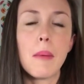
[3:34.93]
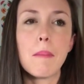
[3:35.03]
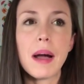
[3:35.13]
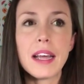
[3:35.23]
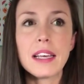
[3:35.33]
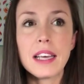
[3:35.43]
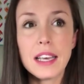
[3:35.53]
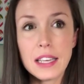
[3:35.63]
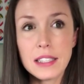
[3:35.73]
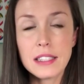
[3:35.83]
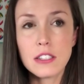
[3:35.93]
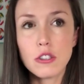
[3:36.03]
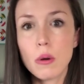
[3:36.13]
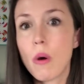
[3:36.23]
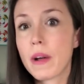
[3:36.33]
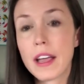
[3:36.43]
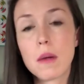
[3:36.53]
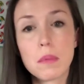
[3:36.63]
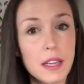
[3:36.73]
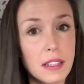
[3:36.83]
My kids do okay
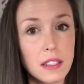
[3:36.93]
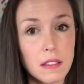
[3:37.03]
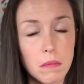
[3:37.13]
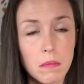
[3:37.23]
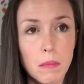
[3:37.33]
on planes.